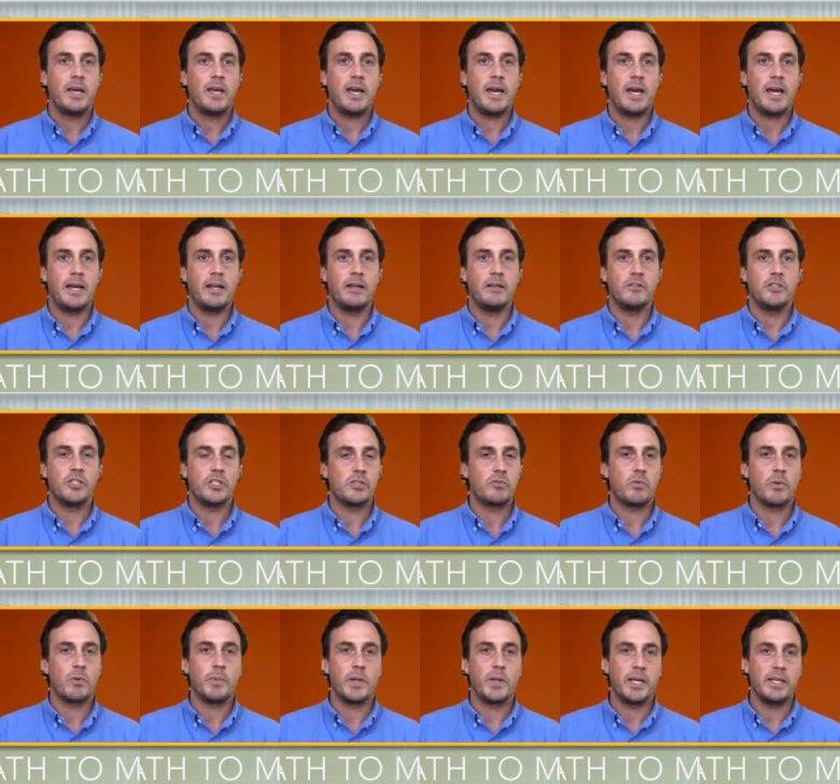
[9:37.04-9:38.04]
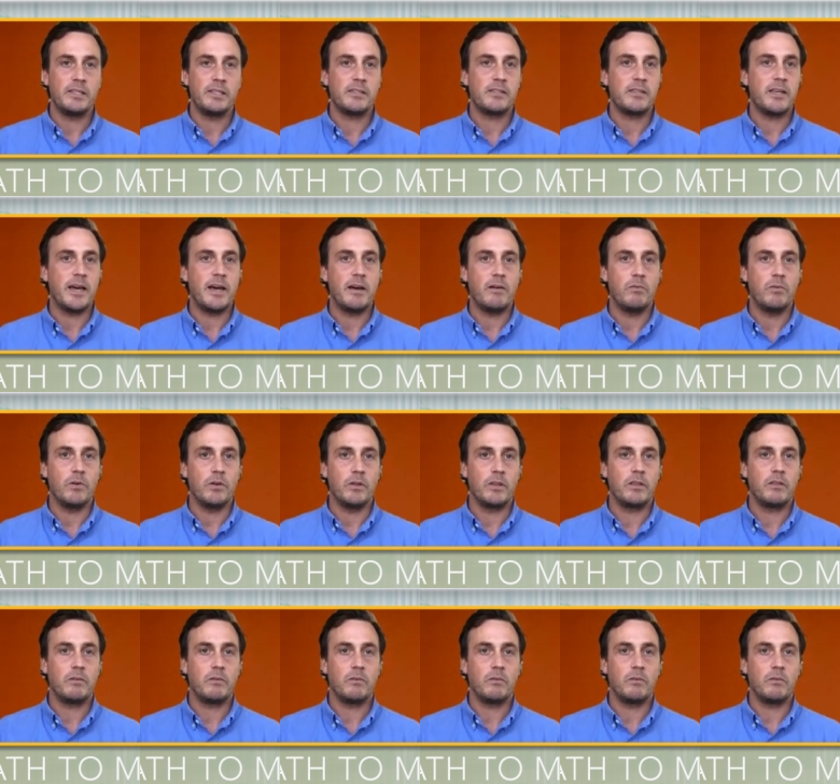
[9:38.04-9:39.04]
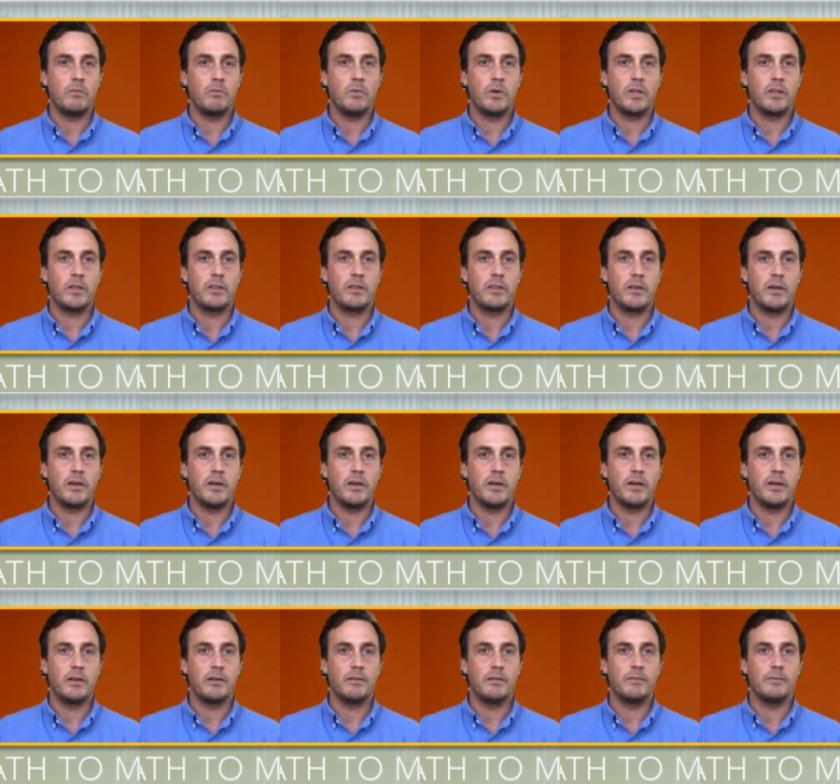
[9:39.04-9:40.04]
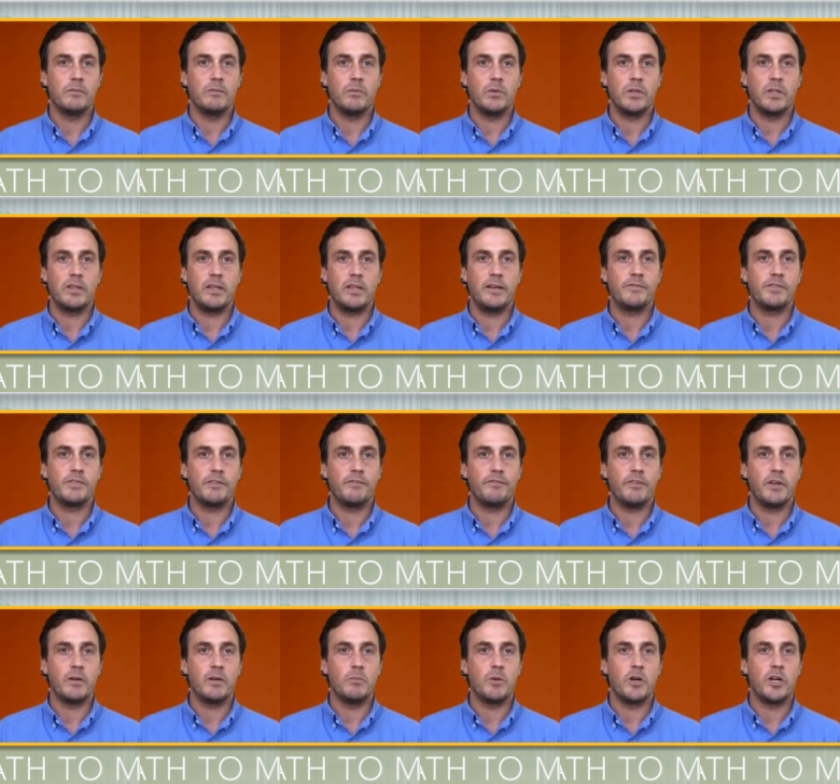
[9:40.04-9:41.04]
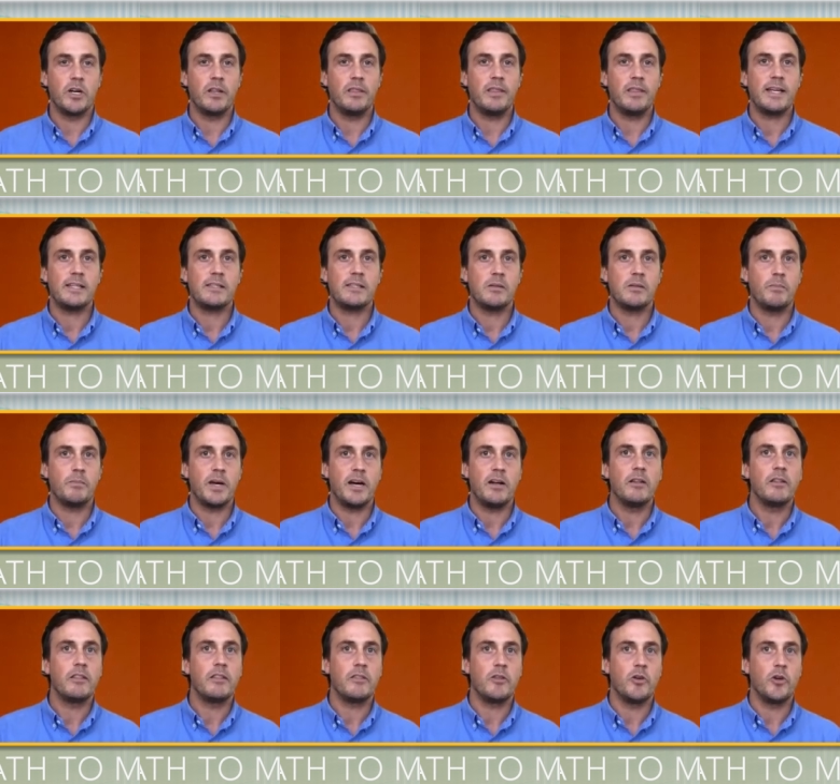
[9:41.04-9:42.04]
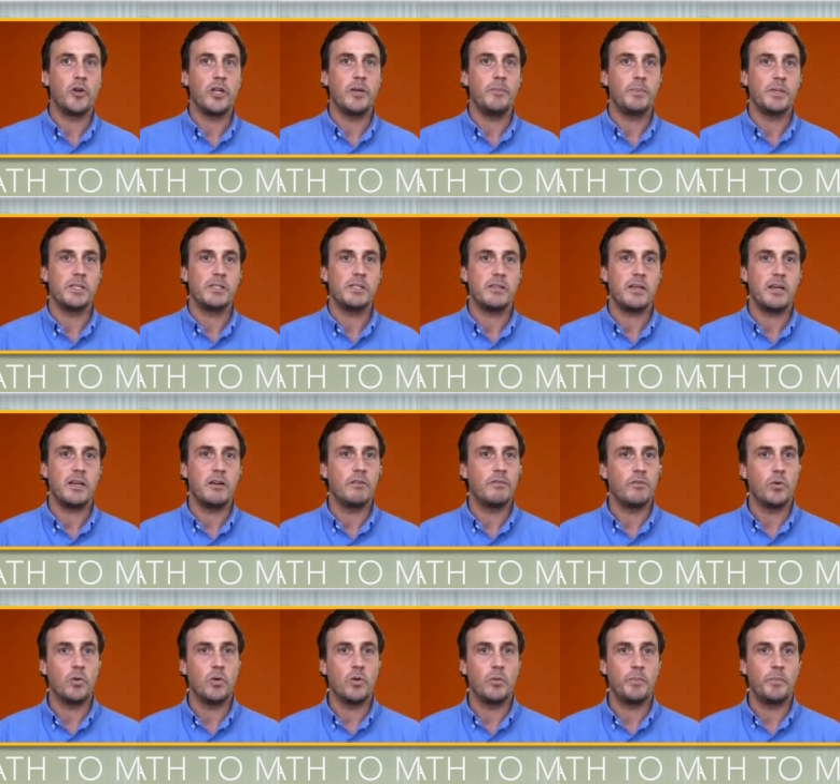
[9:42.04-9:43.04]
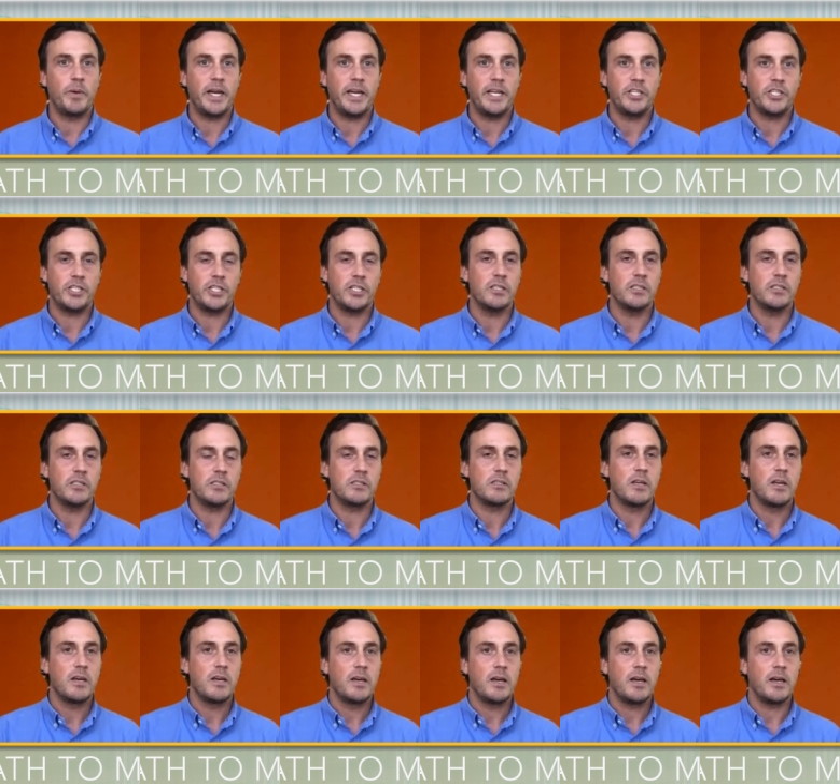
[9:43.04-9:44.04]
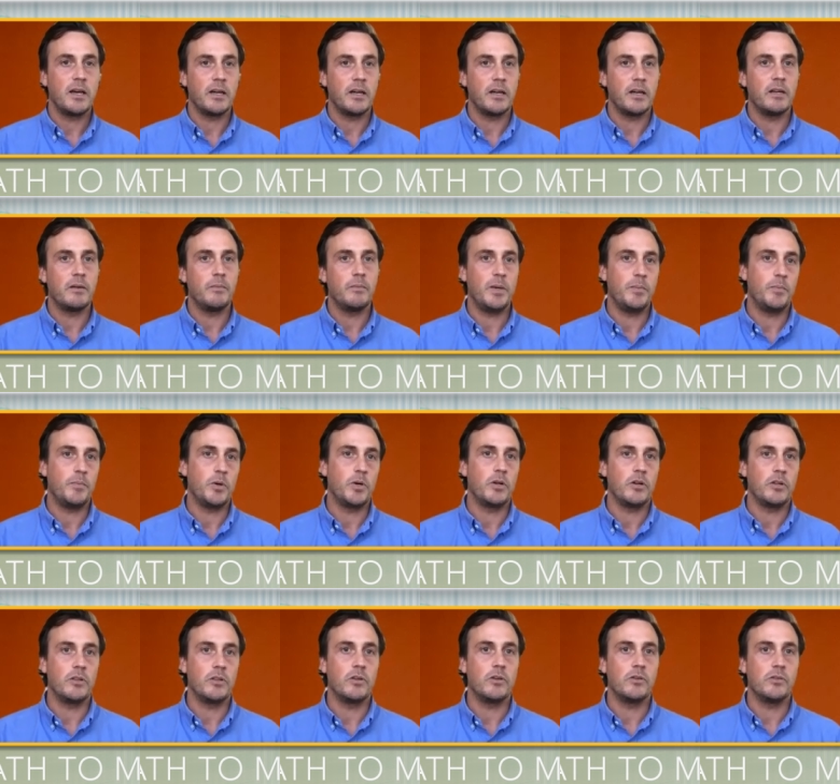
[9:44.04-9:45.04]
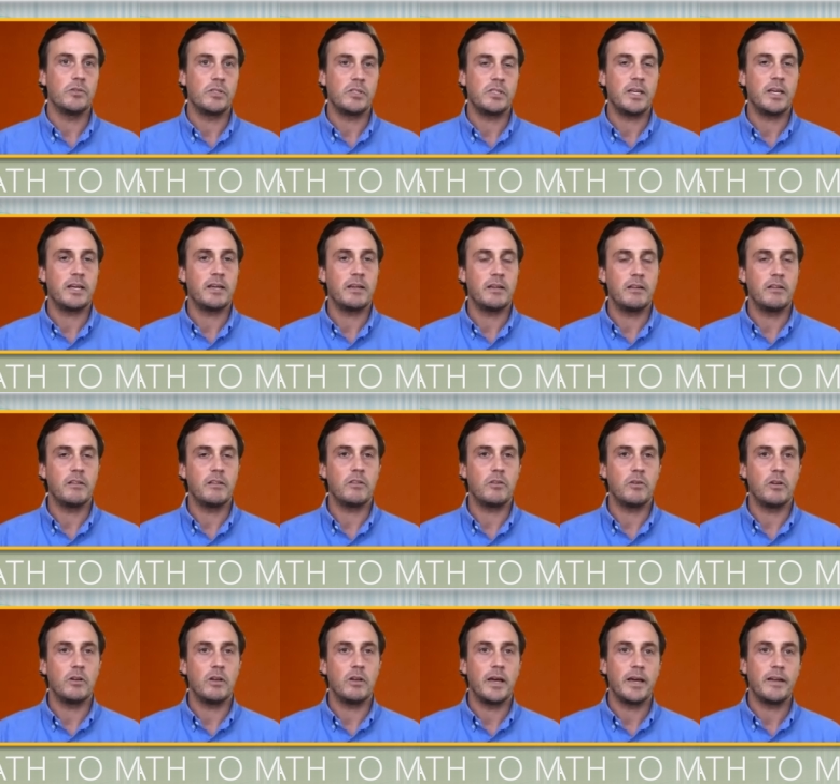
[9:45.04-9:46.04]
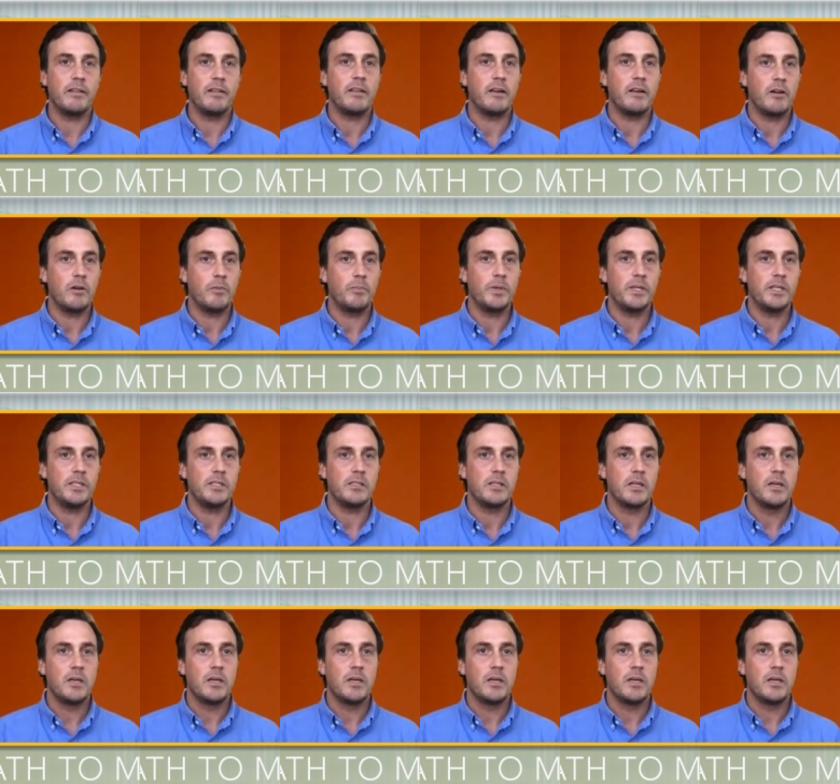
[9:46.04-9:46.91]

and just replace that with with uh, with efzofitimod, and that's about 30% of all patients are mm-hmm. going to be put on those second and third line therapies.